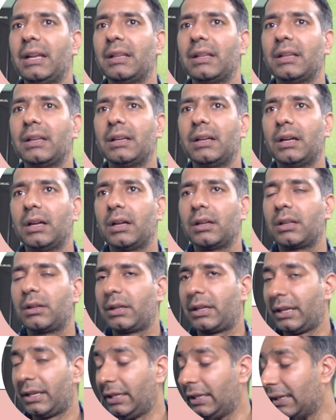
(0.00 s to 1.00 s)
behind
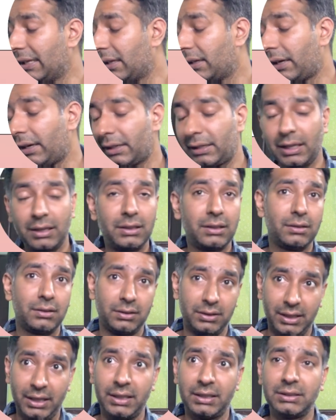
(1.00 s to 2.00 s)

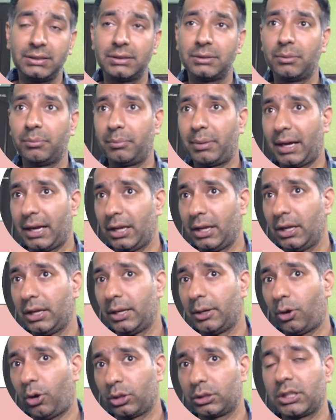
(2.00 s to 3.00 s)
written this
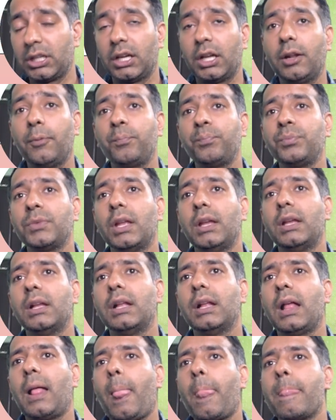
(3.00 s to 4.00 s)
by author,
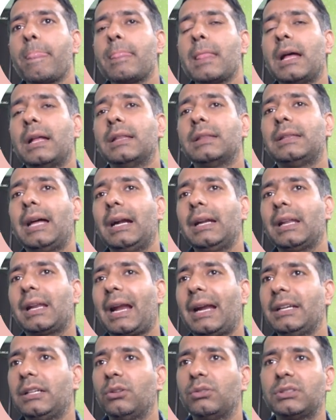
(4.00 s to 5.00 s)

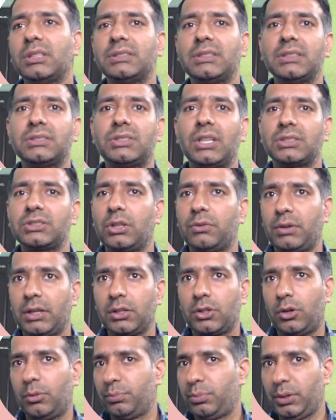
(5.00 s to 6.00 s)
that right now this is just a
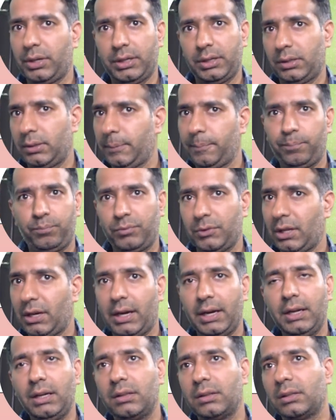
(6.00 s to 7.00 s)
one component,
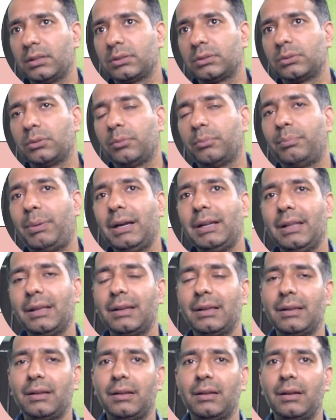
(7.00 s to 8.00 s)
right?
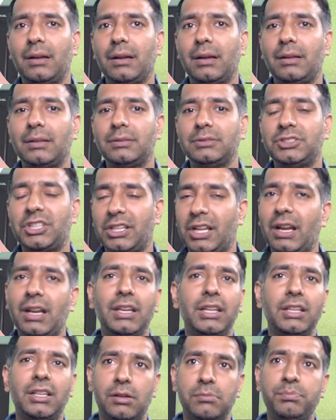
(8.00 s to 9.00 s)
But
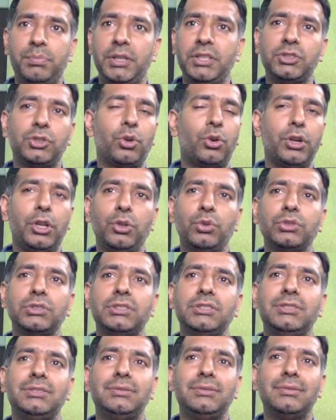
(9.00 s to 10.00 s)
generally companies don't
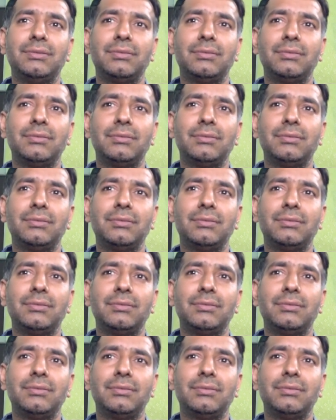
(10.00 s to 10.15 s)
use